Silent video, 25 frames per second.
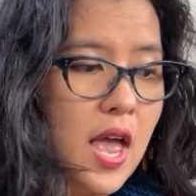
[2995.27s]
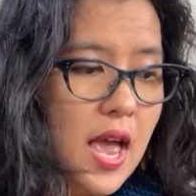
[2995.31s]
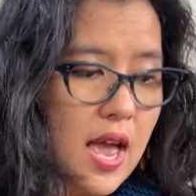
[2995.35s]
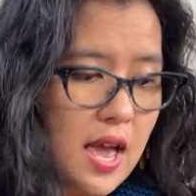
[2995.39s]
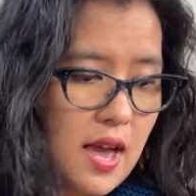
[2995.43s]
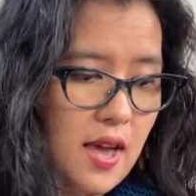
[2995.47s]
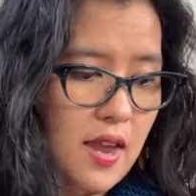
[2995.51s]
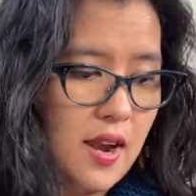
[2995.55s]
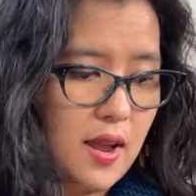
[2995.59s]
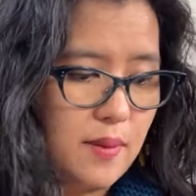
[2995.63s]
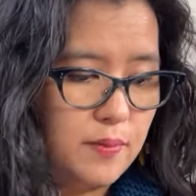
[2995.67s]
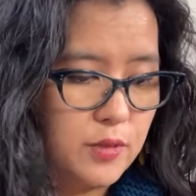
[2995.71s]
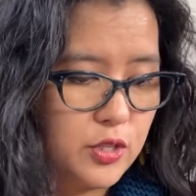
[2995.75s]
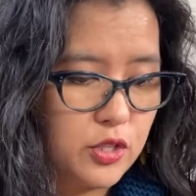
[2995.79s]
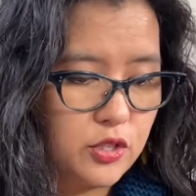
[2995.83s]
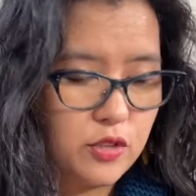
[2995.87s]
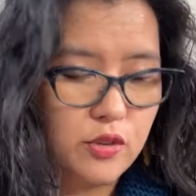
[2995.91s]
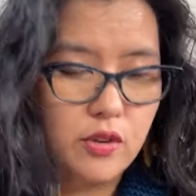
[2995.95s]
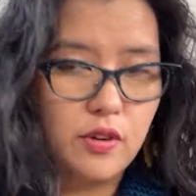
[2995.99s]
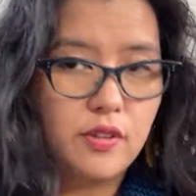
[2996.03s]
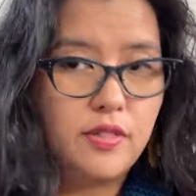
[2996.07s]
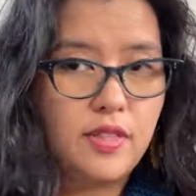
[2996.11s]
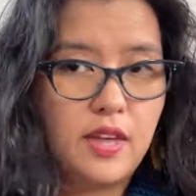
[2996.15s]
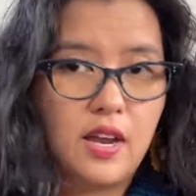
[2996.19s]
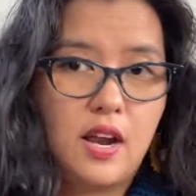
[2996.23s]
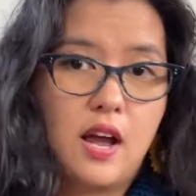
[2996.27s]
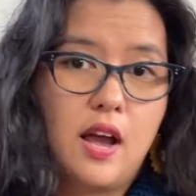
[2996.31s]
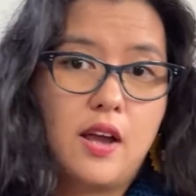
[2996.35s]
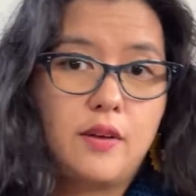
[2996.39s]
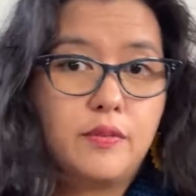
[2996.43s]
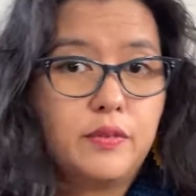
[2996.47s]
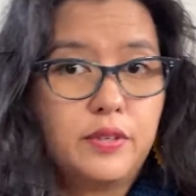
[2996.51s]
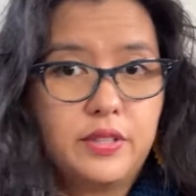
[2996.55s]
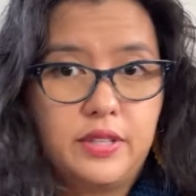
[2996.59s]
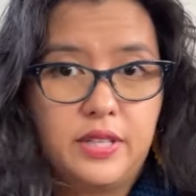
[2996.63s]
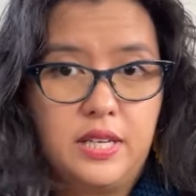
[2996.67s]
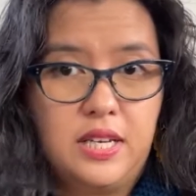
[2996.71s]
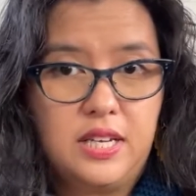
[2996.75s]
And I'm sure that I
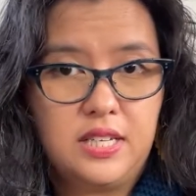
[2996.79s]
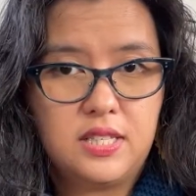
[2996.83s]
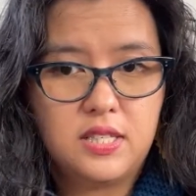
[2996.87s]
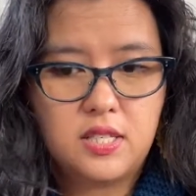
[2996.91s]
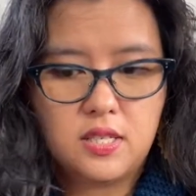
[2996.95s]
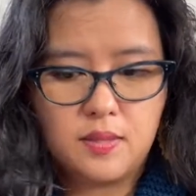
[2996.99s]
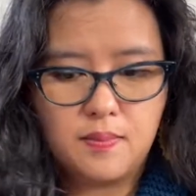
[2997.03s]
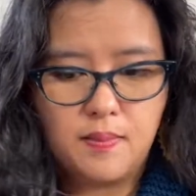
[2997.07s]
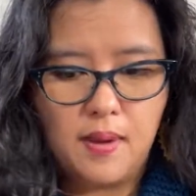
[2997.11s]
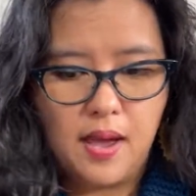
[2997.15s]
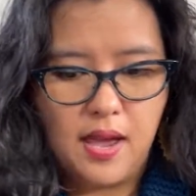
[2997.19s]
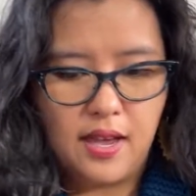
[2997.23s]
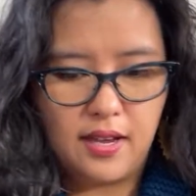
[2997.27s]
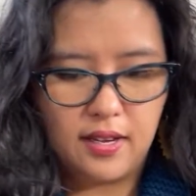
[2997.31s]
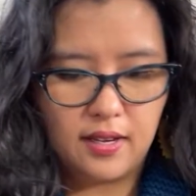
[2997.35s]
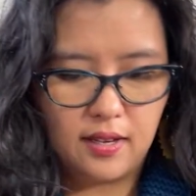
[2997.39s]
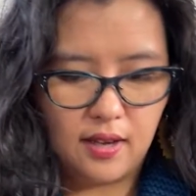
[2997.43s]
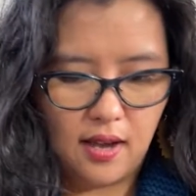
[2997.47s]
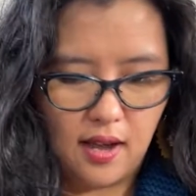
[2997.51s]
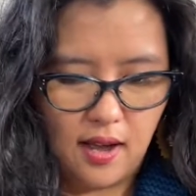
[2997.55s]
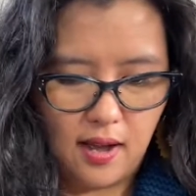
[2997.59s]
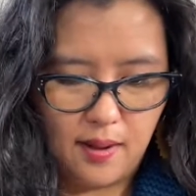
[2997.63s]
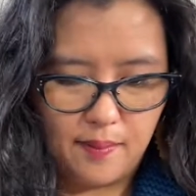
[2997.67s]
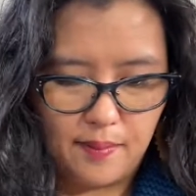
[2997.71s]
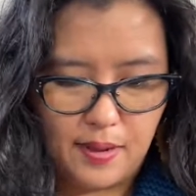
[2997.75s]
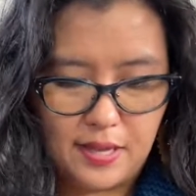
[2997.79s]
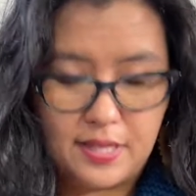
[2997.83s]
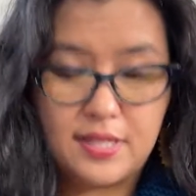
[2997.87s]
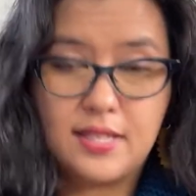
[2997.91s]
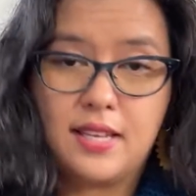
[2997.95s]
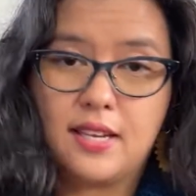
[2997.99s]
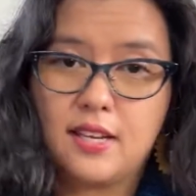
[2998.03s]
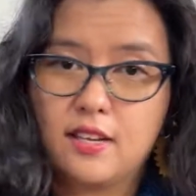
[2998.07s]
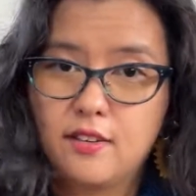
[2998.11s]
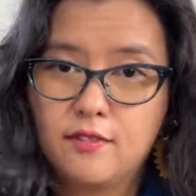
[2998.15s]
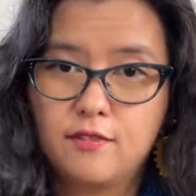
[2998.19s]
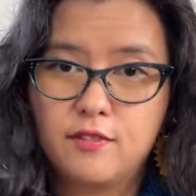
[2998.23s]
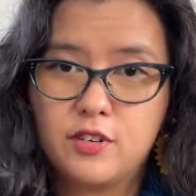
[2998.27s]
will need to make a
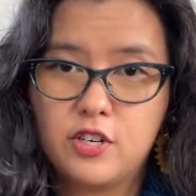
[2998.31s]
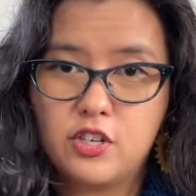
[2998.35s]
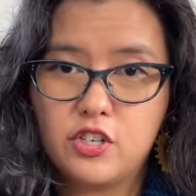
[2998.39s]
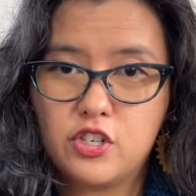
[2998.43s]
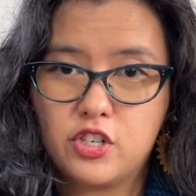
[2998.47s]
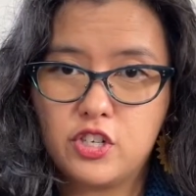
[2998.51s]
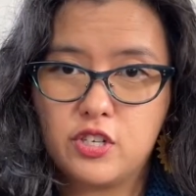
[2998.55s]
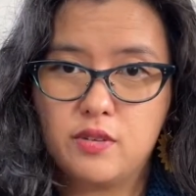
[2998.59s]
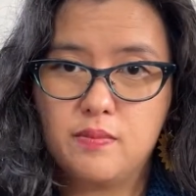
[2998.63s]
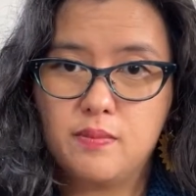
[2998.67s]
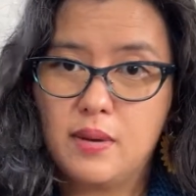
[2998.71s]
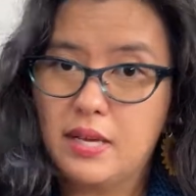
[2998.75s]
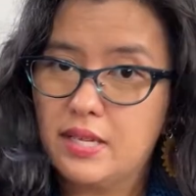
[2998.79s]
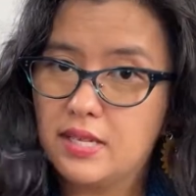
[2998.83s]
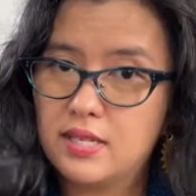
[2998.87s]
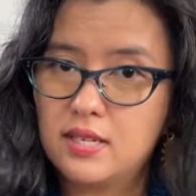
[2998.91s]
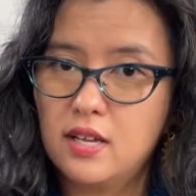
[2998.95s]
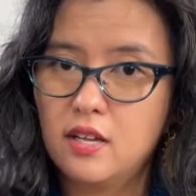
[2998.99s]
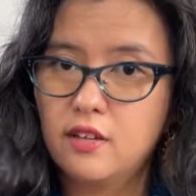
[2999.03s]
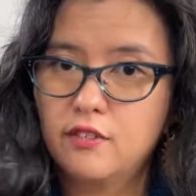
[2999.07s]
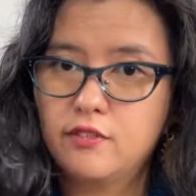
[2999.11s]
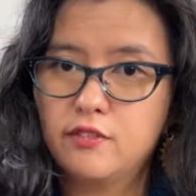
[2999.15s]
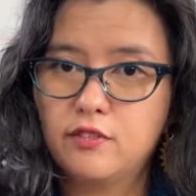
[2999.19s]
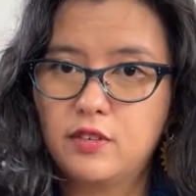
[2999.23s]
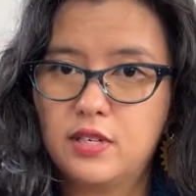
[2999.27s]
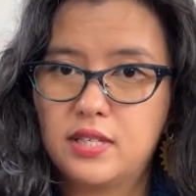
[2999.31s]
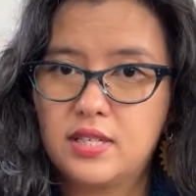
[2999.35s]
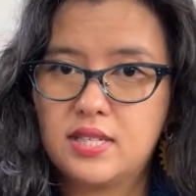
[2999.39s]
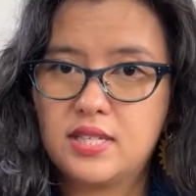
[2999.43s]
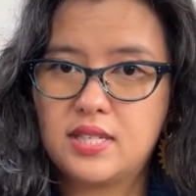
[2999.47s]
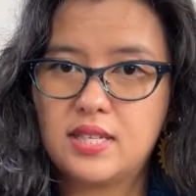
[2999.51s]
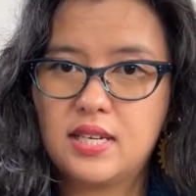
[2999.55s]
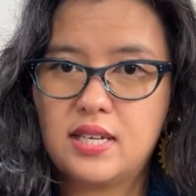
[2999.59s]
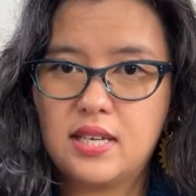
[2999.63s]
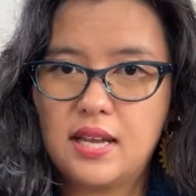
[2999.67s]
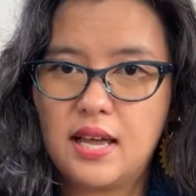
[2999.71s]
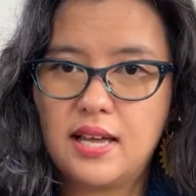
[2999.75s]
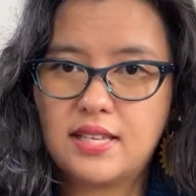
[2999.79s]
second version myself once
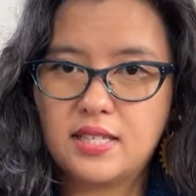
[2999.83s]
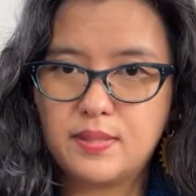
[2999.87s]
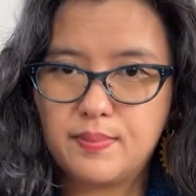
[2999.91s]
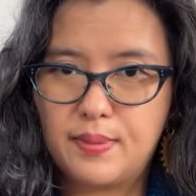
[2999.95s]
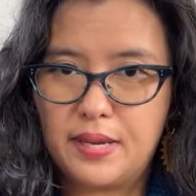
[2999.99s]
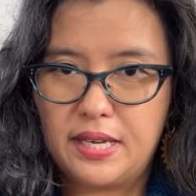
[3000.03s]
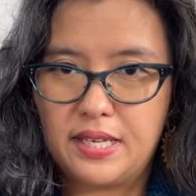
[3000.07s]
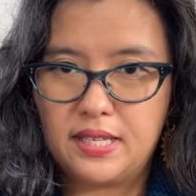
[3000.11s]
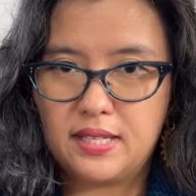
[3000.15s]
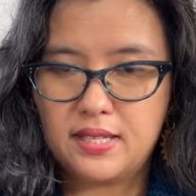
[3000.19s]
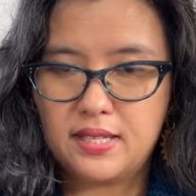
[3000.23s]
it has been